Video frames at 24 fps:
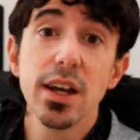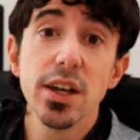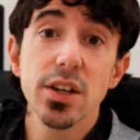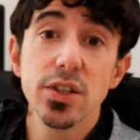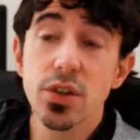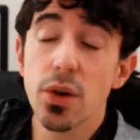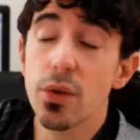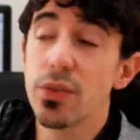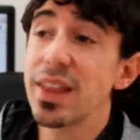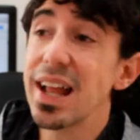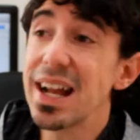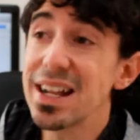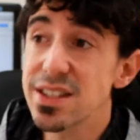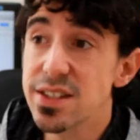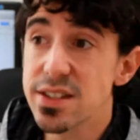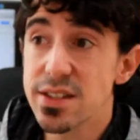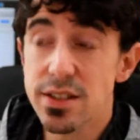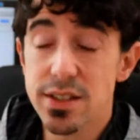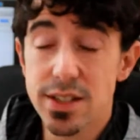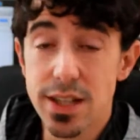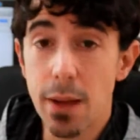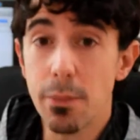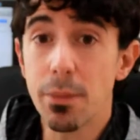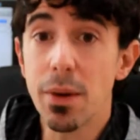So that's
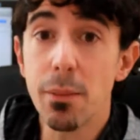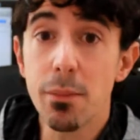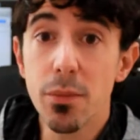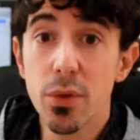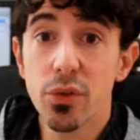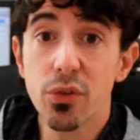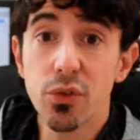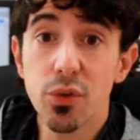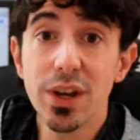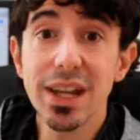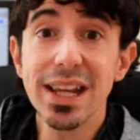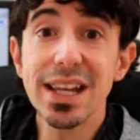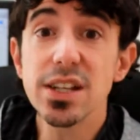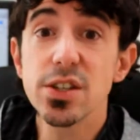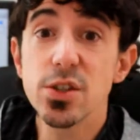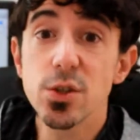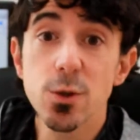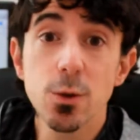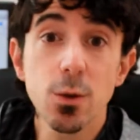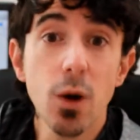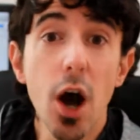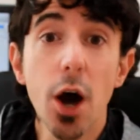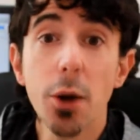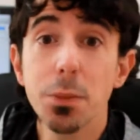step number three, is
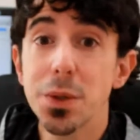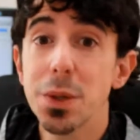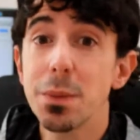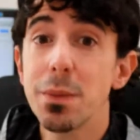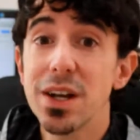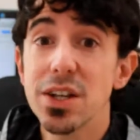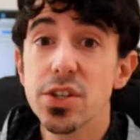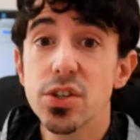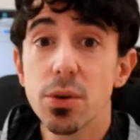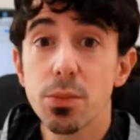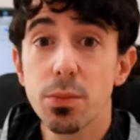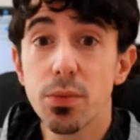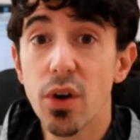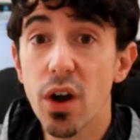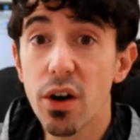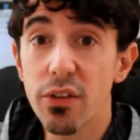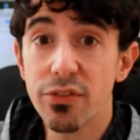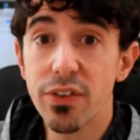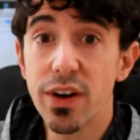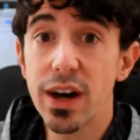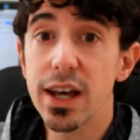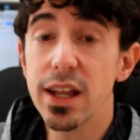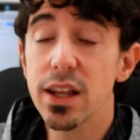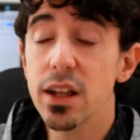to optimize your
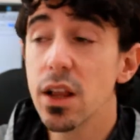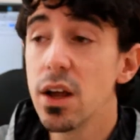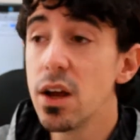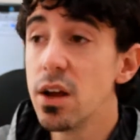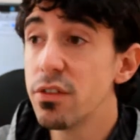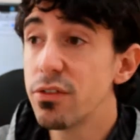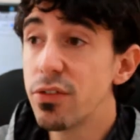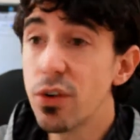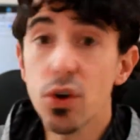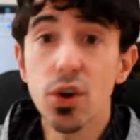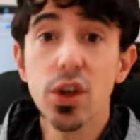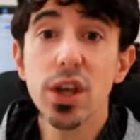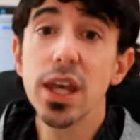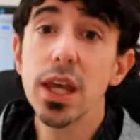profile for